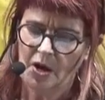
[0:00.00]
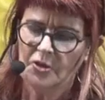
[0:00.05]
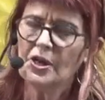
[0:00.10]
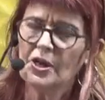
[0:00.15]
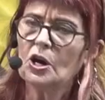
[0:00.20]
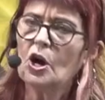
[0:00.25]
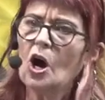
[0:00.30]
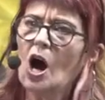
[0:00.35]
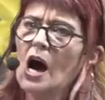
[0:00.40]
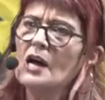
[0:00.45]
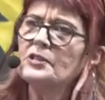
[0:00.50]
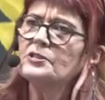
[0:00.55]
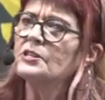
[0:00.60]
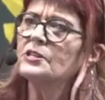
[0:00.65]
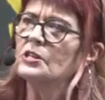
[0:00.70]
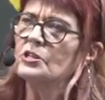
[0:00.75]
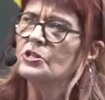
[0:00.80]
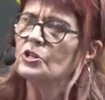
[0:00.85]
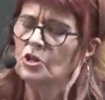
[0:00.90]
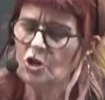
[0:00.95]
The
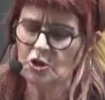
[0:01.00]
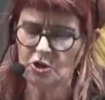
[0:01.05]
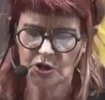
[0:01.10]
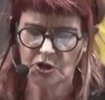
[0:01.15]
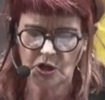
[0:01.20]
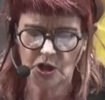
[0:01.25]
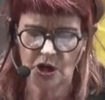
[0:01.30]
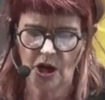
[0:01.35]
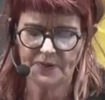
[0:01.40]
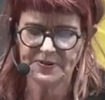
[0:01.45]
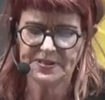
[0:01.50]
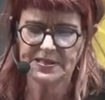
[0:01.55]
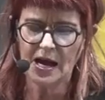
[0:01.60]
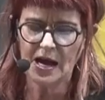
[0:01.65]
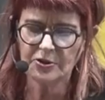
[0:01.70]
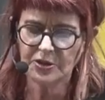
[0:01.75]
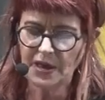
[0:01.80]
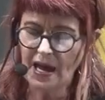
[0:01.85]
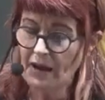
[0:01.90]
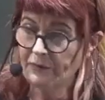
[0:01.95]
Constitution of
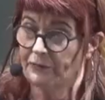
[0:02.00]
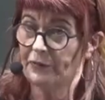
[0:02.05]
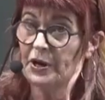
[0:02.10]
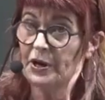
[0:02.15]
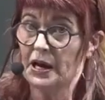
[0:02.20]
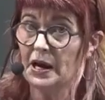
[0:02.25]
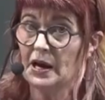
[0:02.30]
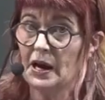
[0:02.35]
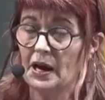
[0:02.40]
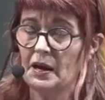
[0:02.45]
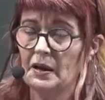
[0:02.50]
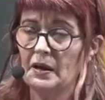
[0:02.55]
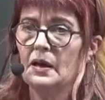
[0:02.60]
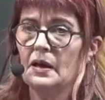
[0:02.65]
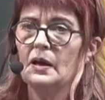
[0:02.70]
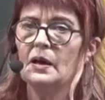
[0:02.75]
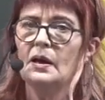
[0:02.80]
South Africa,